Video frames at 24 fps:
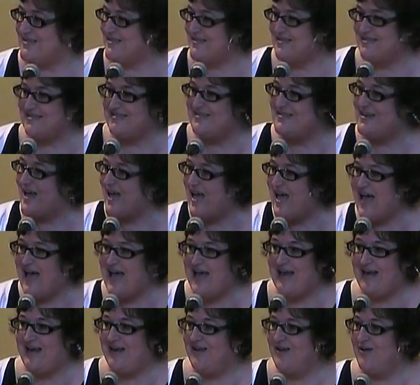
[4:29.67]
This is
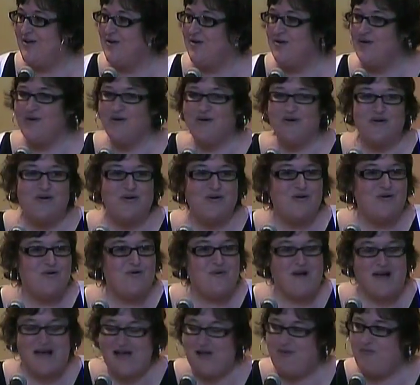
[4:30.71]
not
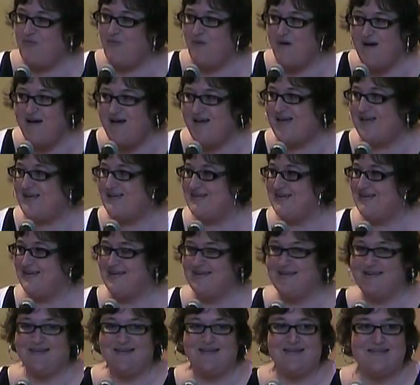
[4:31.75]
who I want
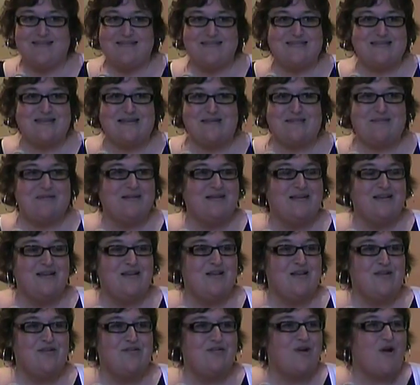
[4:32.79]
to
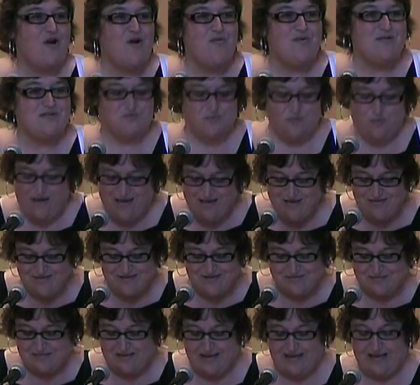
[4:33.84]
know is
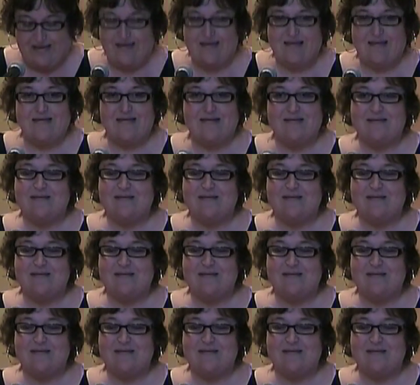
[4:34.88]
welcoming.